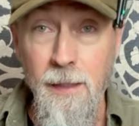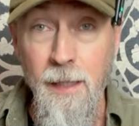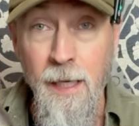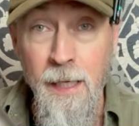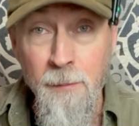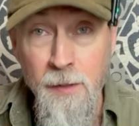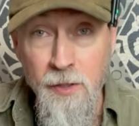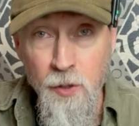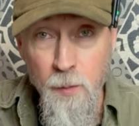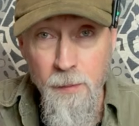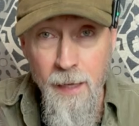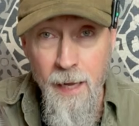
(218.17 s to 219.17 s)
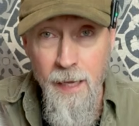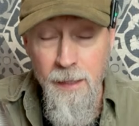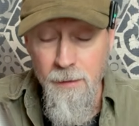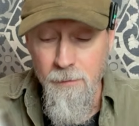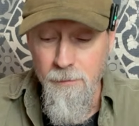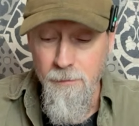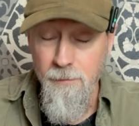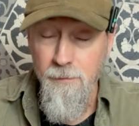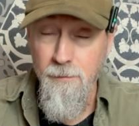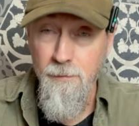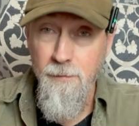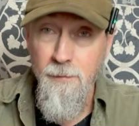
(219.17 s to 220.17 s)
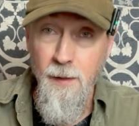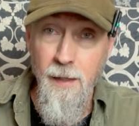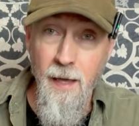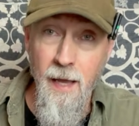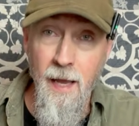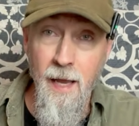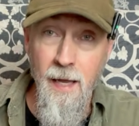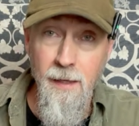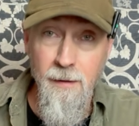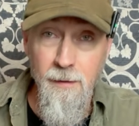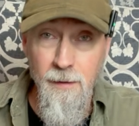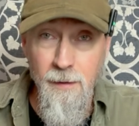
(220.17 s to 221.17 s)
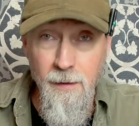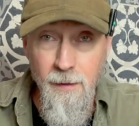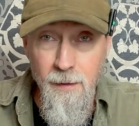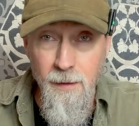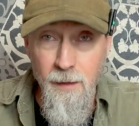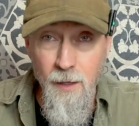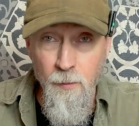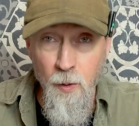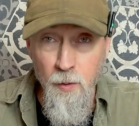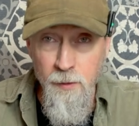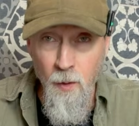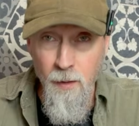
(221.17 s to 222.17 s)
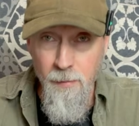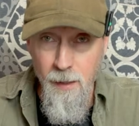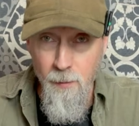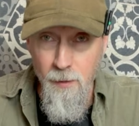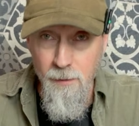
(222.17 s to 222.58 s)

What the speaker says: an empty soup can, and a roll of toilet paper.